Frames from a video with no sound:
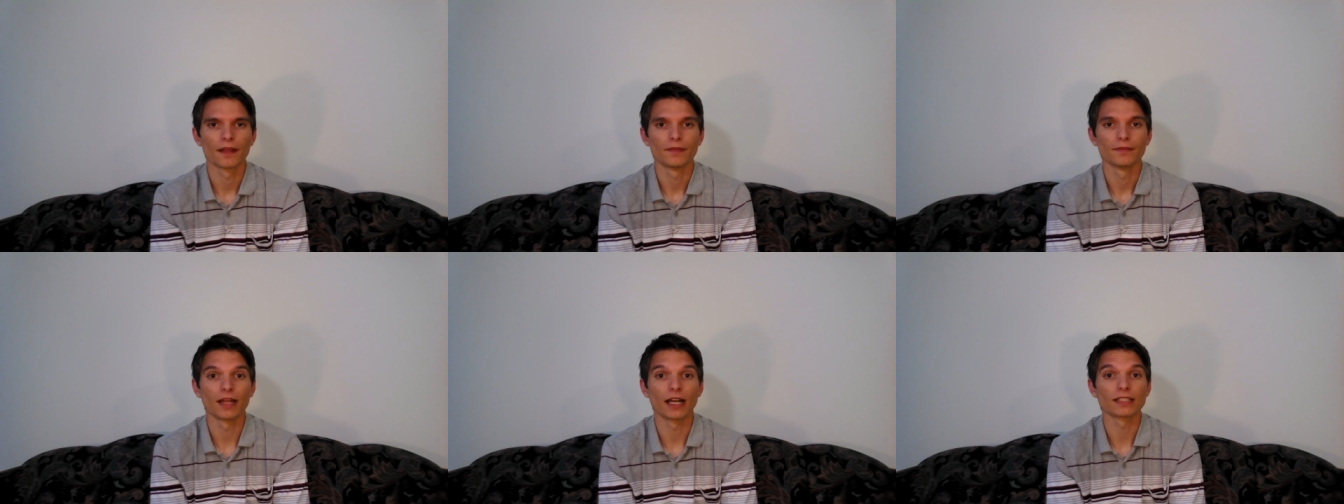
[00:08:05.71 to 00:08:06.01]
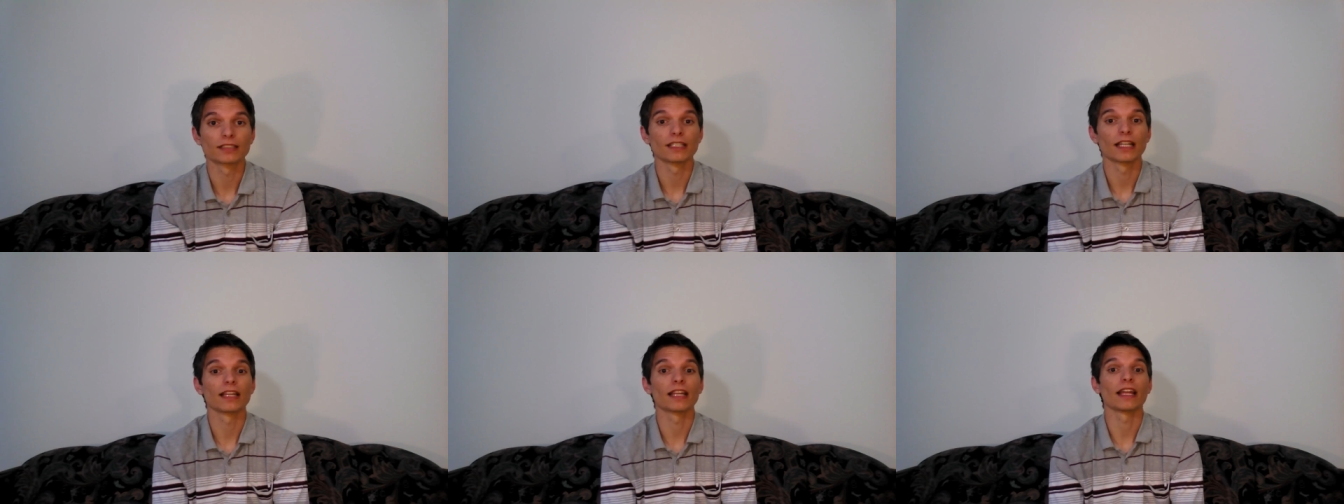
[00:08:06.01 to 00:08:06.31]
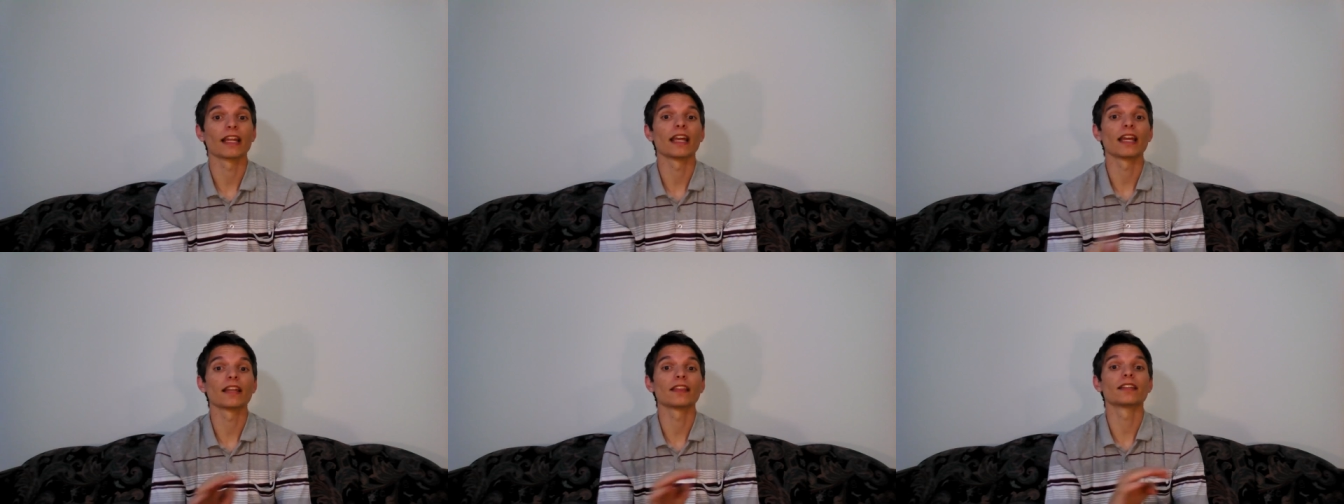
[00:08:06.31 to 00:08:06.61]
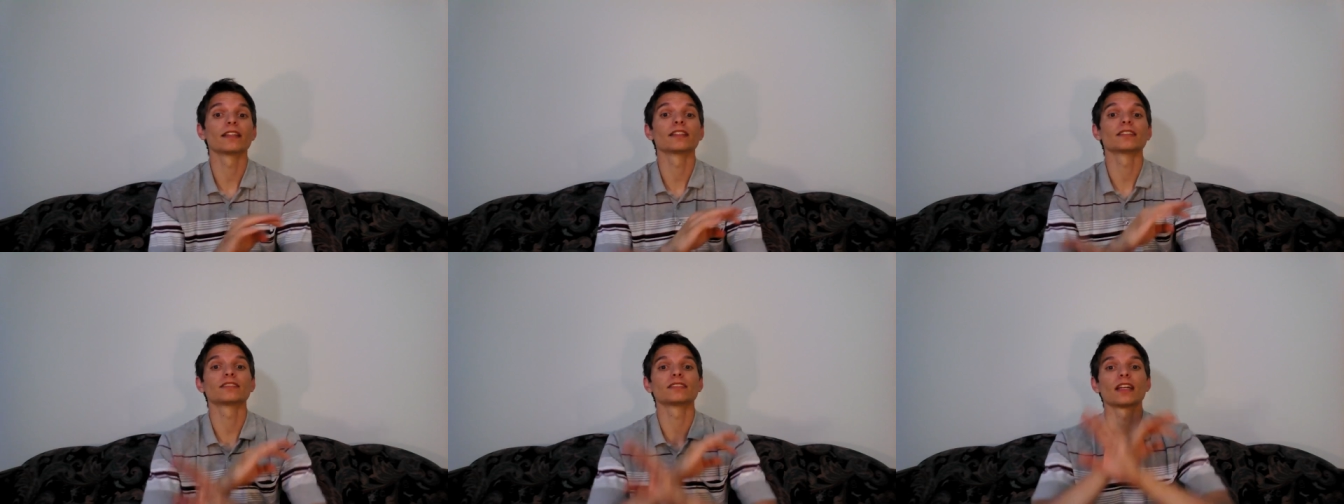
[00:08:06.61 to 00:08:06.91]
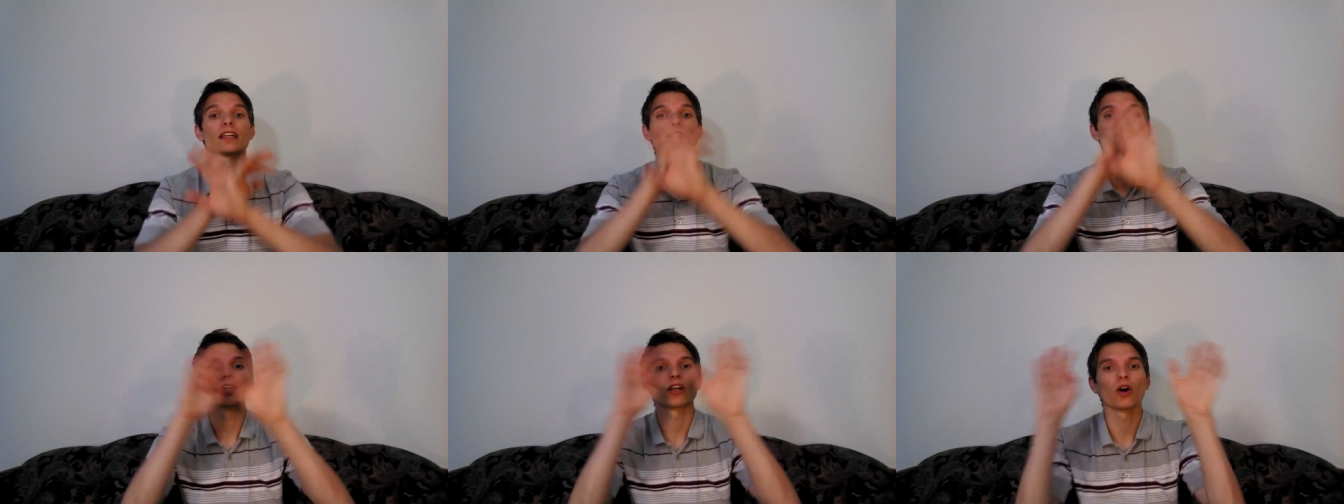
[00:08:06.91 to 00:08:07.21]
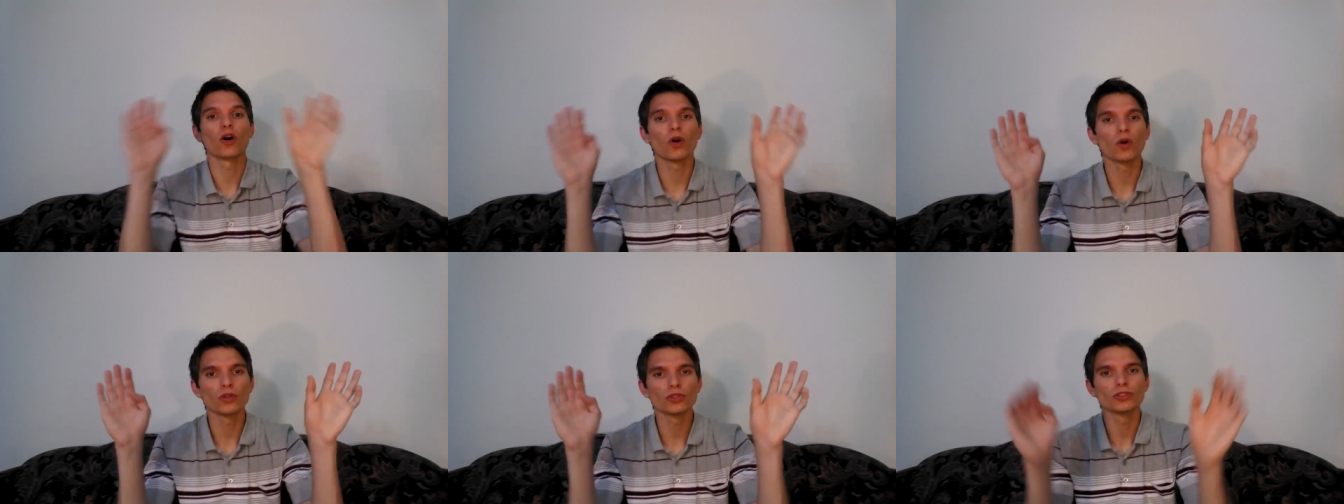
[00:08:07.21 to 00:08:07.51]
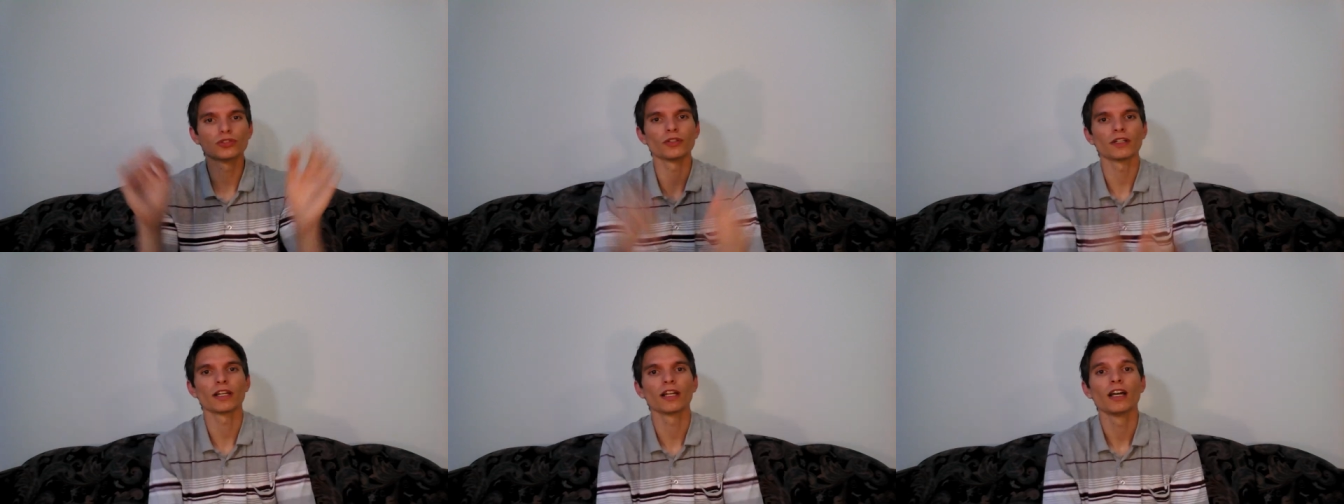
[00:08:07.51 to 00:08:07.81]
Not saying that atheists as a whole
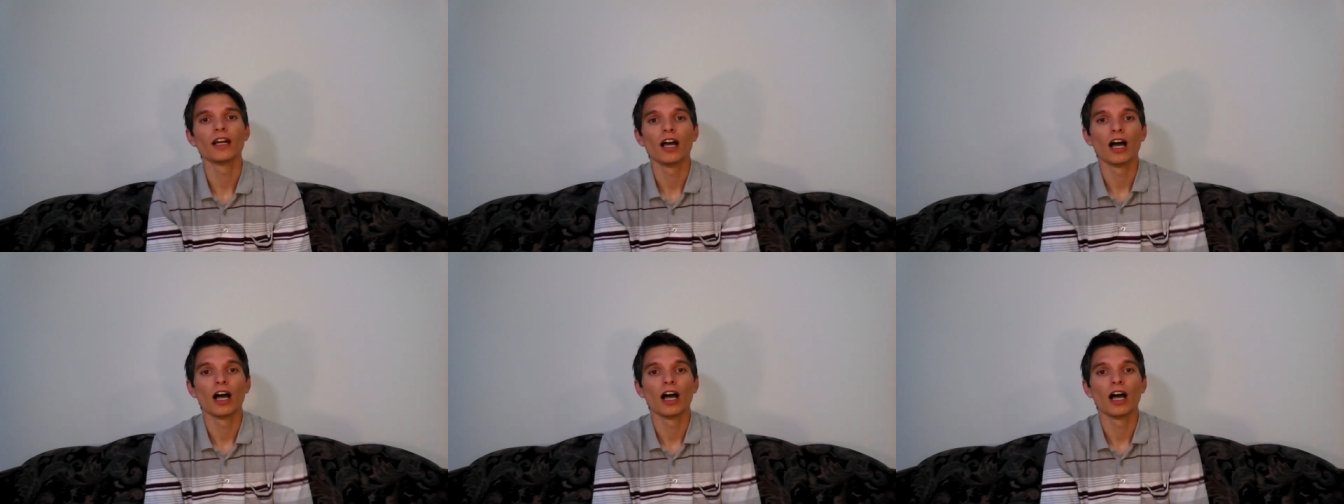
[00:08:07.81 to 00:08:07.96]
do it.